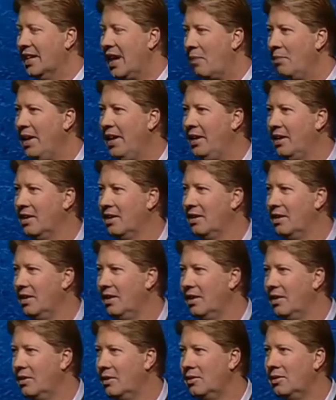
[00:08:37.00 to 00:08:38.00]
I mean,
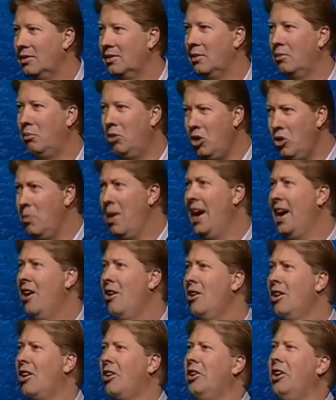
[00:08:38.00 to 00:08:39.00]

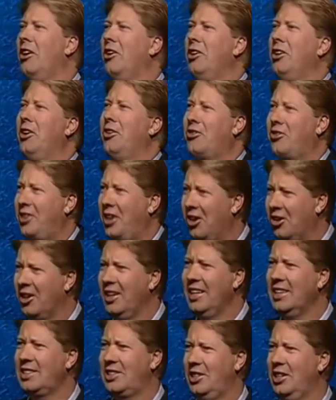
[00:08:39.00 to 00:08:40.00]
Bluebell, are you, are you
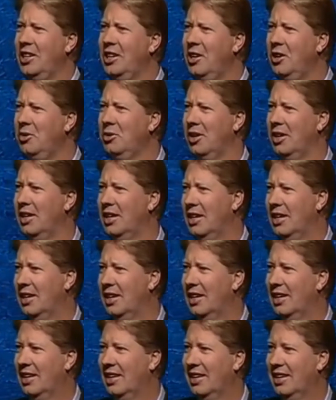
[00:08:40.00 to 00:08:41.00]
serious, you know?
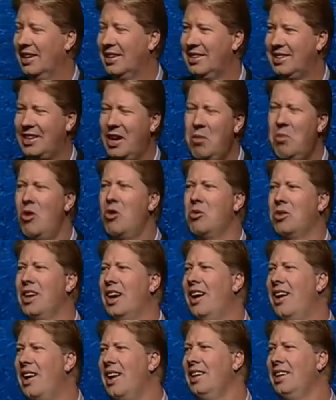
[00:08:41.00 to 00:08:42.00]
Come on,
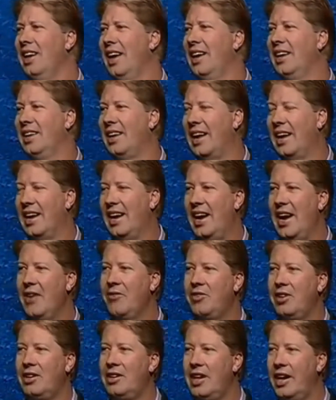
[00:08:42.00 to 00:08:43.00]
God. And and I
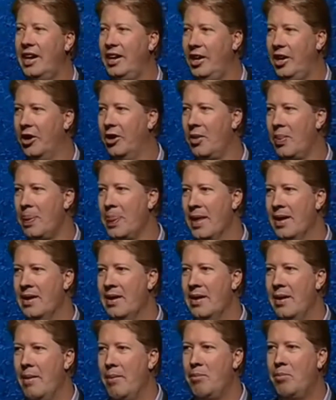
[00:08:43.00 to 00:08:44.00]
have to tell you,
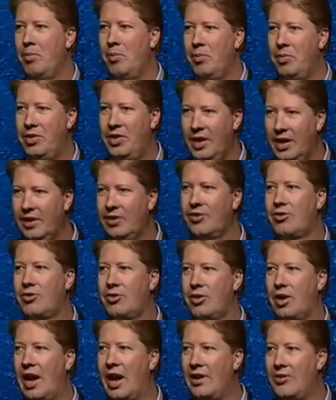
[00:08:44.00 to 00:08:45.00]

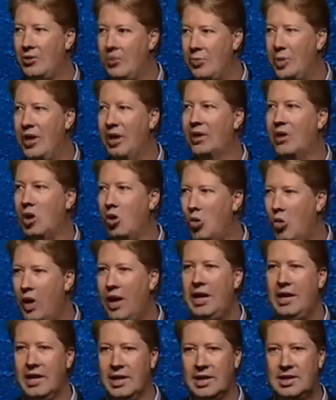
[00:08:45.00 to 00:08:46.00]
this has been a
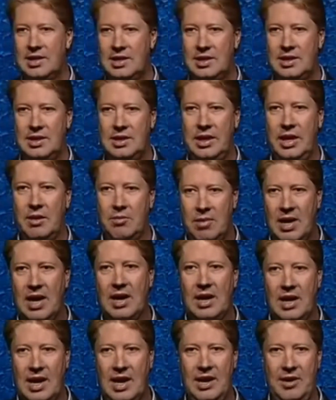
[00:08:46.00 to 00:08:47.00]
weakness in
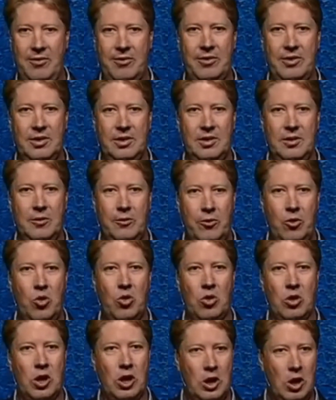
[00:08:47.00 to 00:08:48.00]
my life
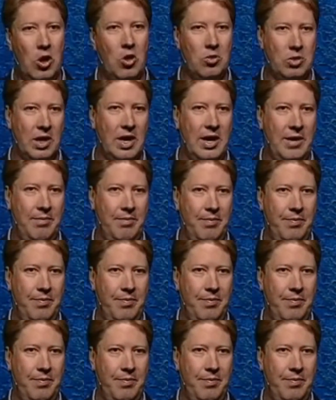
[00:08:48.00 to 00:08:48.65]
for a long time.